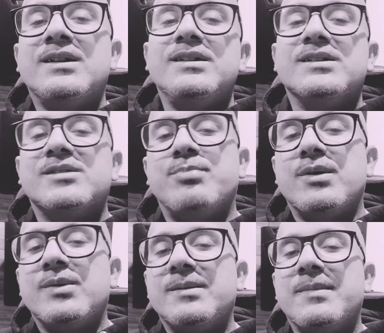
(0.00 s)
your
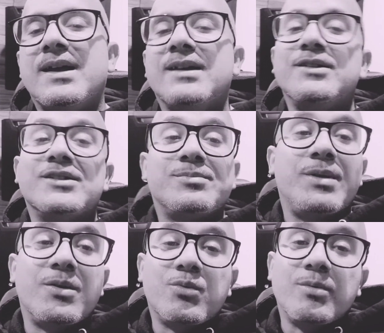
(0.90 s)
spirit man or your
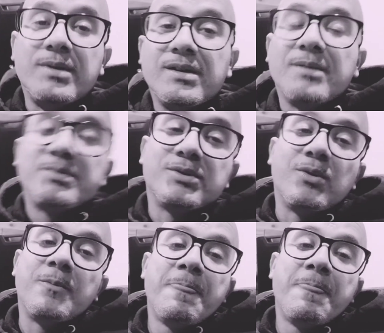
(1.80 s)
spirit woman up. So